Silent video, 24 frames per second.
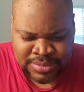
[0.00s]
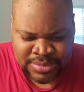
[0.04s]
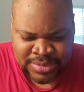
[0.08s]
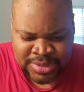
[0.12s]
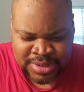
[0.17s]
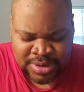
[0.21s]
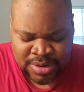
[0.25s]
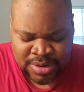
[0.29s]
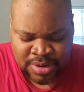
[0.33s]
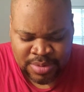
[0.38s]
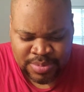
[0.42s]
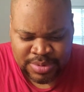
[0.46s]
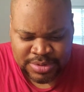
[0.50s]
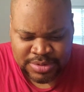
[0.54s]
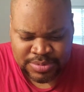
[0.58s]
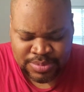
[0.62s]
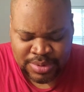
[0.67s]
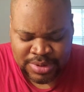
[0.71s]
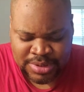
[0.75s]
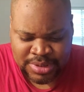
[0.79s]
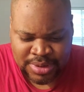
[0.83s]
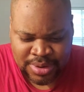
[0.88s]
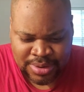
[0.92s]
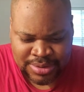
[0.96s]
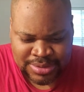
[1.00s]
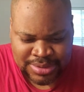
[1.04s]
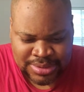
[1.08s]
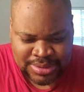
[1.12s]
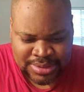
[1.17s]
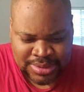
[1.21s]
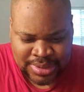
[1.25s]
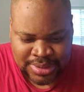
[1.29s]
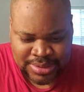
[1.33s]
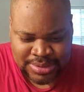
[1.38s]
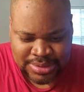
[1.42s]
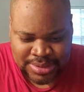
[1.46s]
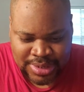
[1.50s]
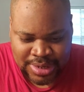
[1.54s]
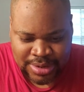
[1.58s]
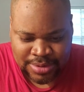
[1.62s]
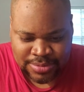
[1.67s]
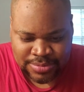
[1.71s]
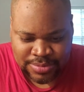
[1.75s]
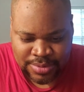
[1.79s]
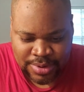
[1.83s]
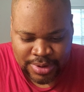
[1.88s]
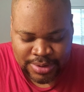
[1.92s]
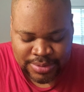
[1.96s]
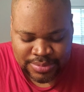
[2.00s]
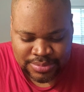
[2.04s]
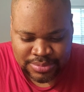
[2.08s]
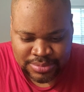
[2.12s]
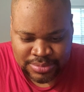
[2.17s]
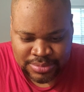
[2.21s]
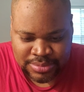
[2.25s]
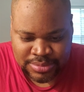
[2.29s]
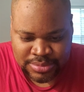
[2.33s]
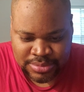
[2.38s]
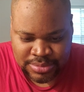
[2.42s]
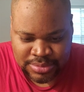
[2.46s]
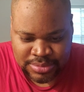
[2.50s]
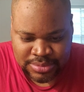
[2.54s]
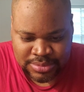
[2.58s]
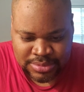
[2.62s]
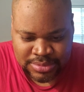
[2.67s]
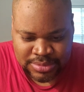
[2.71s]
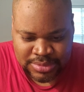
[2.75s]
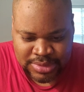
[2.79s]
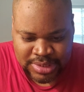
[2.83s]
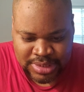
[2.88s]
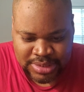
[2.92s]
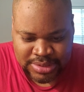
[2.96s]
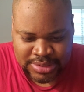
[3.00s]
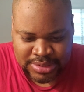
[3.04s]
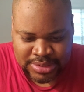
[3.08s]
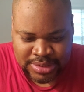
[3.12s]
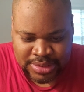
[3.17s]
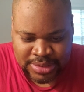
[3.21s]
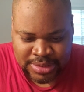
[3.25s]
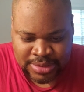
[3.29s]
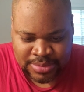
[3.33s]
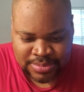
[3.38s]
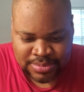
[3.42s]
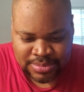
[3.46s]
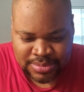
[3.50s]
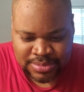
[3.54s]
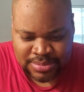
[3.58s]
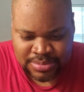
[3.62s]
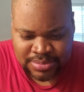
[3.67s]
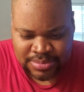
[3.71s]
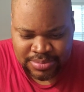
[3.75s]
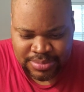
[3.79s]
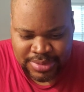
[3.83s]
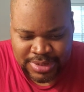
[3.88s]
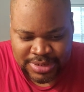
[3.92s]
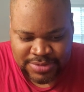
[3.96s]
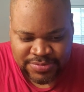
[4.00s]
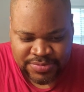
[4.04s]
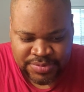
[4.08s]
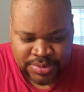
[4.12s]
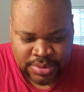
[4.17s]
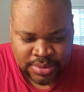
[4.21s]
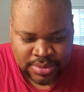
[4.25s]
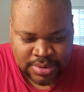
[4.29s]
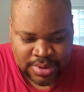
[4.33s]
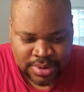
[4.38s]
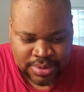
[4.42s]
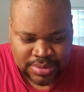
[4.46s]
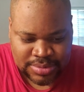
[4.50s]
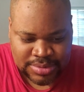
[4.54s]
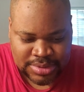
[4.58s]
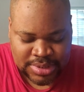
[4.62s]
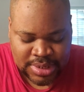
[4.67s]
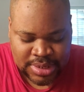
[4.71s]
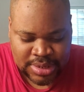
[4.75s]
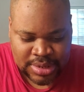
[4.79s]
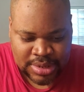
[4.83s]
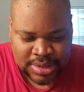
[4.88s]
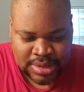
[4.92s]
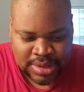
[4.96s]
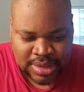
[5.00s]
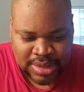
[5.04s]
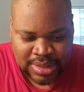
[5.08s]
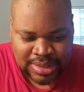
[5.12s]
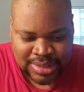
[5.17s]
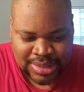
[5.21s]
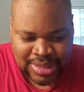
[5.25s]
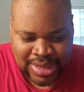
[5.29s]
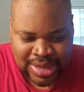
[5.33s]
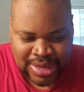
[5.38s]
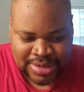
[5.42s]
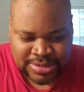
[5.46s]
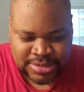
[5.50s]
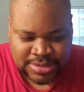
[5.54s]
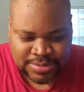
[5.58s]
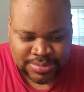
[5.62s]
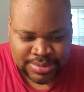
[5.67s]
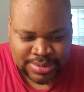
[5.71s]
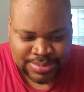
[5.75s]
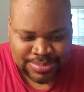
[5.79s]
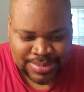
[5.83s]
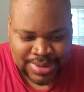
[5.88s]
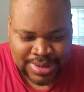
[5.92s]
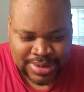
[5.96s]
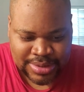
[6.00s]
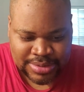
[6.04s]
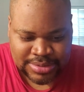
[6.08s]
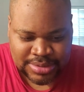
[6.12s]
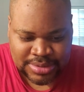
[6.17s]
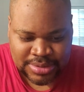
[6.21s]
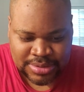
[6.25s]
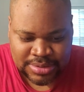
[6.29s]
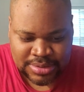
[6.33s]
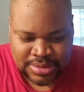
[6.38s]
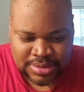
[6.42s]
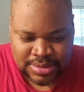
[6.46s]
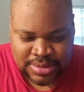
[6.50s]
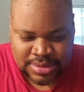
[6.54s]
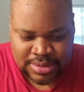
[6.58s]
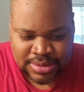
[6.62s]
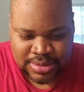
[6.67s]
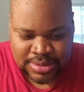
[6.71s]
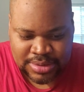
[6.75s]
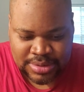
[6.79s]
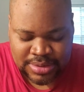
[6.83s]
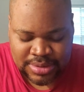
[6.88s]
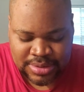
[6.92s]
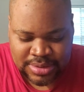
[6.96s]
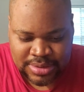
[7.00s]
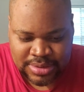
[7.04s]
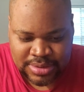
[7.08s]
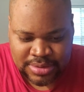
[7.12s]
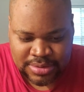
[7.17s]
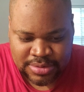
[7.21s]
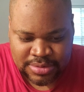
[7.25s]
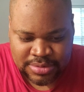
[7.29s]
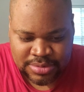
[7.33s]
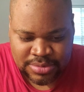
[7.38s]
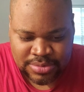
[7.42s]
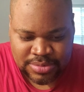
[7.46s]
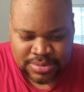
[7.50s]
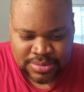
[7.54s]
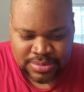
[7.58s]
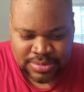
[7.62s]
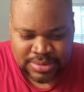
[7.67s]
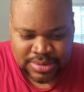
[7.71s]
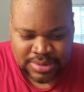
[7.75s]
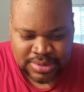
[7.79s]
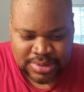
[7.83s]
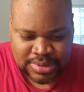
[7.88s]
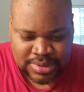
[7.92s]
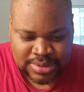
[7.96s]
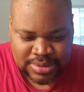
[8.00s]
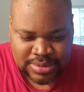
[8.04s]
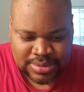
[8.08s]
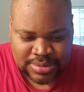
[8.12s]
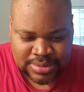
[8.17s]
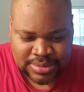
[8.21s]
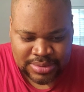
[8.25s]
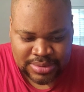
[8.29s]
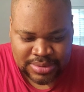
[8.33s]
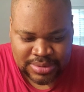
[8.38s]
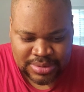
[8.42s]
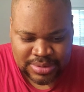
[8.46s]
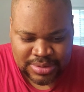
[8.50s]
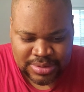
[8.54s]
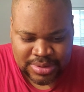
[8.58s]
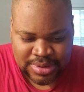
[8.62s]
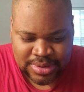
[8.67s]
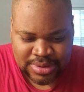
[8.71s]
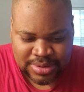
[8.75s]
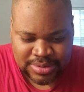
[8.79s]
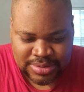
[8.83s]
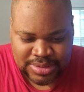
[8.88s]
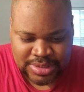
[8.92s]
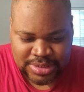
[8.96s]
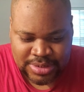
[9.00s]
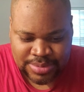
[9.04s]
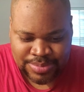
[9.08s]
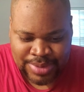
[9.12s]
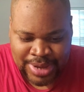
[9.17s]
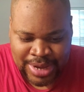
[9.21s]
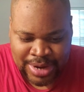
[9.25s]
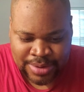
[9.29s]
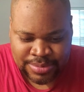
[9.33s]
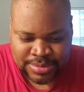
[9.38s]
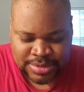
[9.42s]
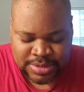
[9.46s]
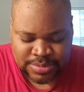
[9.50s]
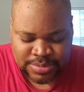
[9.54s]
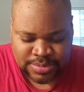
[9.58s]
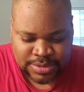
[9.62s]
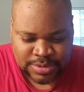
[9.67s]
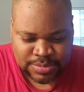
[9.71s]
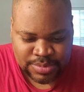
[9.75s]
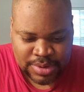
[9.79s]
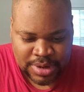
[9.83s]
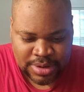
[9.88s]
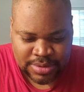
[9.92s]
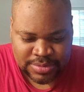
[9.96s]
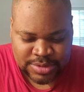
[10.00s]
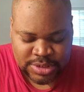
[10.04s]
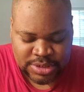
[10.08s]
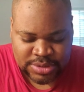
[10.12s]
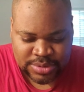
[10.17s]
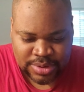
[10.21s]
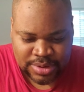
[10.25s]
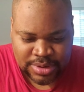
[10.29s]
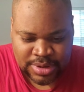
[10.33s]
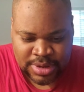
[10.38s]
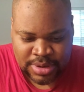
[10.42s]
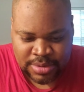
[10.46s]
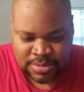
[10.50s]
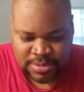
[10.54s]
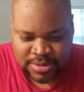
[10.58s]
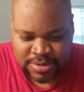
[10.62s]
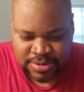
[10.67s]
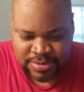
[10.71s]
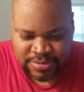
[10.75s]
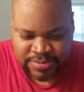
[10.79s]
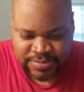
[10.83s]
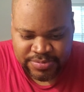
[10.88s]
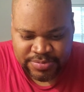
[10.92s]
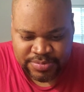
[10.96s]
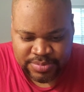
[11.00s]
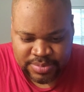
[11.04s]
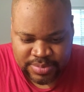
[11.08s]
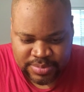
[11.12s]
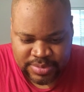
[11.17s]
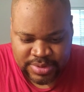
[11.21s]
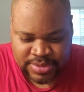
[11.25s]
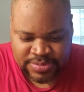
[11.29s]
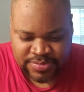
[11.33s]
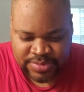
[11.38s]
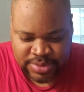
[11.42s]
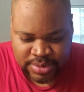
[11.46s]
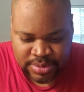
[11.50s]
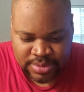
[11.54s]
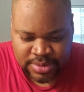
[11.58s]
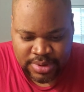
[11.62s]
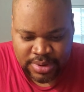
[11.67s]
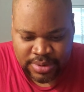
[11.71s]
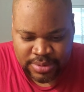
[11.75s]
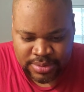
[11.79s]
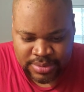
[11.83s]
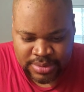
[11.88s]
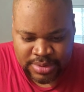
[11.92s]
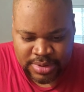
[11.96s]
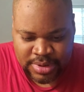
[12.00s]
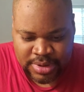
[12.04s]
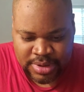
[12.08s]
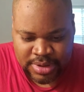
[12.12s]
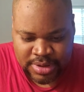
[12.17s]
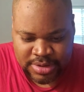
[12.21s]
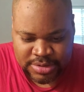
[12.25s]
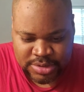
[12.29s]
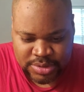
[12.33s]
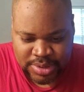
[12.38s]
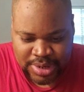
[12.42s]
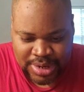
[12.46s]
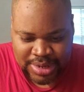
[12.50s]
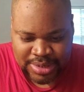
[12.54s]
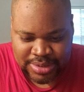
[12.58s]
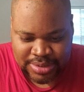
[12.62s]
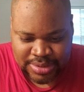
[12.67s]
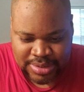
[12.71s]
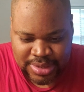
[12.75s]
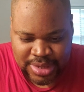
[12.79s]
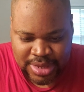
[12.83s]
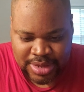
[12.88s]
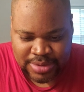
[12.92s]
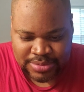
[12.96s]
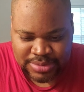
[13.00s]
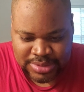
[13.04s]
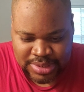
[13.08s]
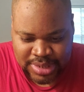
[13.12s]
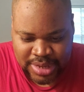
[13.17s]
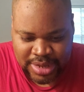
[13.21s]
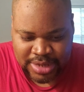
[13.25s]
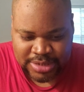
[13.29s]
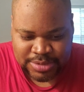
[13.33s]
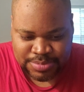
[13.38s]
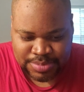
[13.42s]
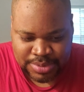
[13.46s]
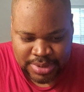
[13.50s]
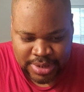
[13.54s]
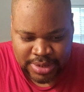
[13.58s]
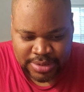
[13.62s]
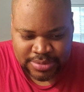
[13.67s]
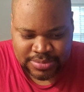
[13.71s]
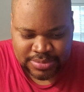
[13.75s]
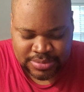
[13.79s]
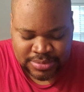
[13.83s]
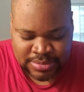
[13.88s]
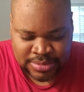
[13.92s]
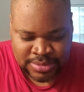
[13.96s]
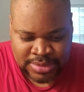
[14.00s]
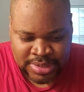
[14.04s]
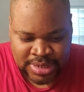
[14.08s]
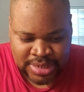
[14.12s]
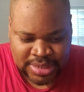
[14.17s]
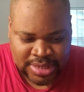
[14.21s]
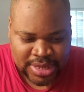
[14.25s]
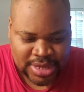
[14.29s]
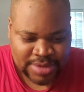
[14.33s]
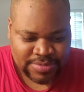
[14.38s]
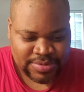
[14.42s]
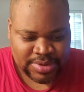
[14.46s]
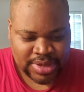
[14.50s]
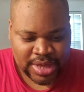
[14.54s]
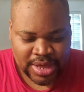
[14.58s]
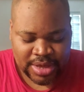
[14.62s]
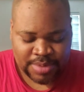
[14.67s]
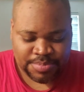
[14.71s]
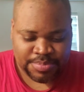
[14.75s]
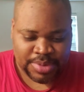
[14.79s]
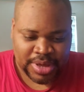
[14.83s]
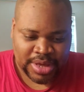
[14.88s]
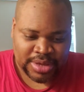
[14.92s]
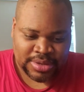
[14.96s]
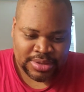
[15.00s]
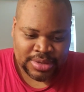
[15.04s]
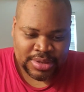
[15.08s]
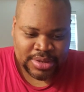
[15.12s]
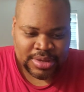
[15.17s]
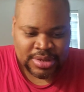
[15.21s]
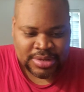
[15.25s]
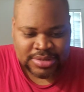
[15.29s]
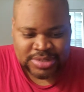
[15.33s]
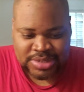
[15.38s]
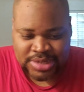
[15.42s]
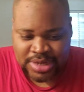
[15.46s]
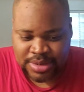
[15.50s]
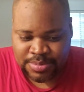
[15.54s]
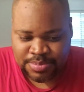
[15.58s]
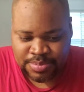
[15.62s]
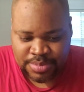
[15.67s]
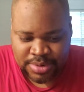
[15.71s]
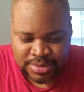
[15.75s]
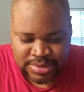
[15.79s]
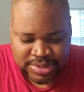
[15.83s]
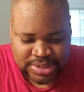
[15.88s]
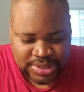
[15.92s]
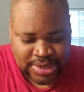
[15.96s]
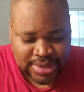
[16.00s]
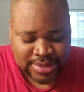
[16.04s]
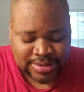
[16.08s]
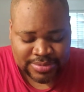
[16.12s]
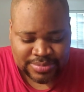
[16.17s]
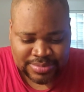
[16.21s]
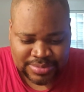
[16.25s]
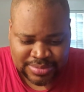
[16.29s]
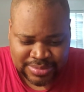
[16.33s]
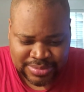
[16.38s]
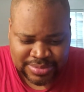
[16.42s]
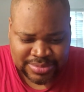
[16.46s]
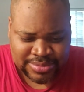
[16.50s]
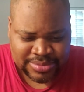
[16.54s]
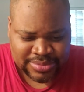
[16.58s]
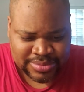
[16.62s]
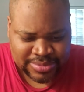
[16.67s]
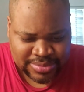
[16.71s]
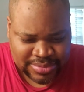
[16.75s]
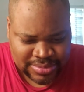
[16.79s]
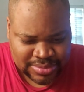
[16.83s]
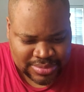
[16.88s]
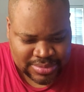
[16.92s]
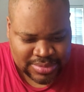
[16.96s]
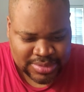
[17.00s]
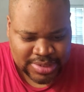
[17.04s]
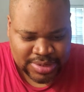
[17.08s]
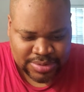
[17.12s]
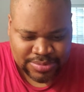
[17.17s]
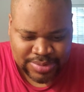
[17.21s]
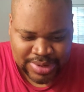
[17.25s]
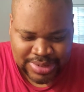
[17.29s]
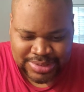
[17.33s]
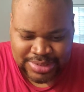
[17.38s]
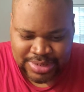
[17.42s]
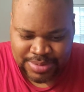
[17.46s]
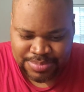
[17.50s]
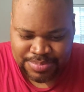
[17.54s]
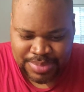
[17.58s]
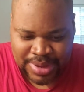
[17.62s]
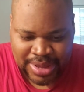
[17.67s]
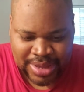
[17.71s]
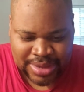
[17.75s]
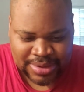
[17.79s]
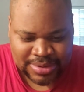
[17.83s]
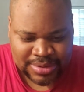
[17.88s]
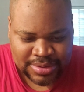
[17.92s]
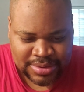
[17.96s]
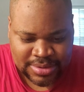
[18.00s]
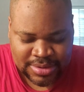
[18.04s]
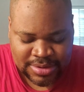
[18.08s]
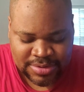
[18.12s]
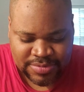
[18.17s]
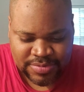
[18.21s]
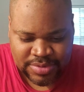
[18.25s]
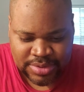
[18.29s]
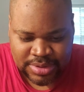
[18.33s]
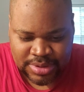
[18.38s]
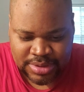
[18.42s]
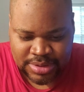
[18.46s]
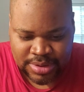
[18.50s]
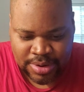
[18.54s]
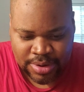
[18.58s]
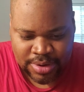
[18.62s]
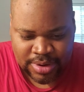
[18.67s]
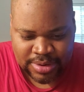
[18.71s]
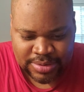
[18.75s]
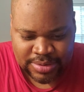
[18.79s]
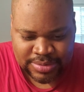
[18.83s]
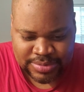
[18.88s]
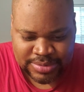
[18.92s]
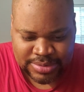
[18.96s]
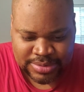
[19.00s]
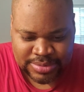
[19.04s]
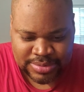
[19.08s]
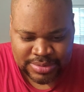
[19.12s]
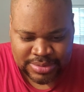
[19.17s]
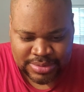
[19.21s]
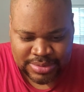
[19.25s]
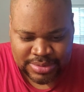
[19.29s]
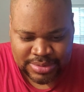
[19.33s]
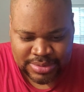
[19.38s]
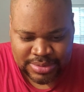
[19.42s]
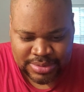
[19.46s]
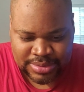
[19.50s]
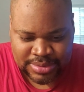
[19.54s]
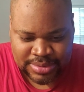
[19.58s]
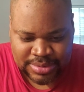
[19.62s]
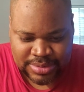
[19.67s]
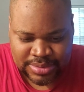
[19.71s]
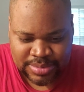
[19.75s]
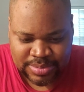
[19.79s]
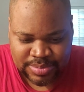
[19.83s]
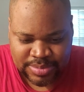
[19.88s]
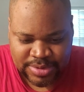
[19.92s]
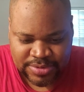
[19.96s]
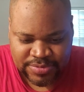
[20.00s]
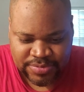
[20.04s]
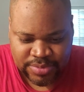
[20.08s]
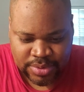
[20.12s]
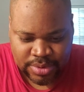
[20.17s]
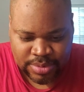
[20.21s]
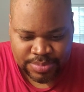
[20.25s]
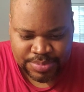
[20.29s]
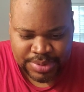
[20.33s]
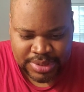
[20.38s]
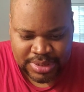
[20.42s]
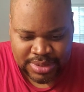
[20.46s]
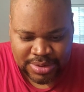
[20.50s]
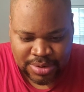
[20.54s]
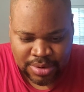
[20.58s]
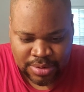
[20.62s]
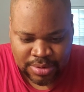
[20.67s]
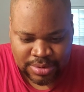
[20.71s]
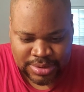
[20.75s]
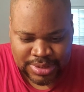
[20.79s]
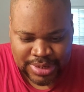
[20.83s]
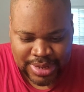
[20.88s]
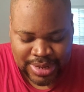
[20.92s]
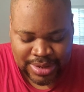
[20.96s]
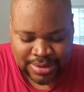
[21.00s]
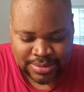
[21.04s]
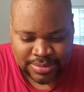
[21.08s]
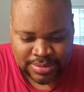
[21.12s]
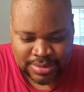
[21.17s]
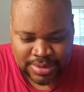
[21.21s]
Goldberg's 1-yard touchdown run. Each team missed field goals in the last 3 minutes. Duke kicker Jim Harris was well short with field goal try in game's last play, and Navy halfback Chet Burchett raced it back 50 yards before being hauled down.